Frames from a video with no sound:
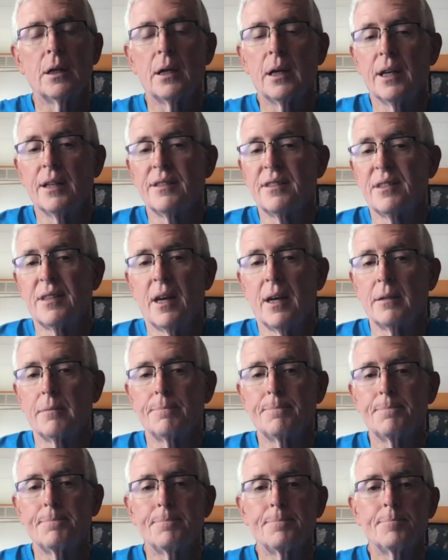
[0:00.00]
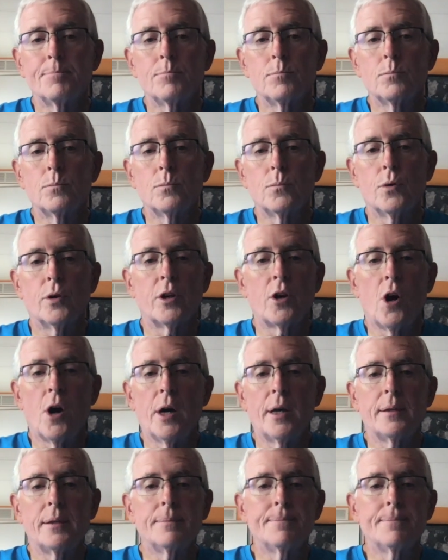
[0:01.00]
it's done. We're gone.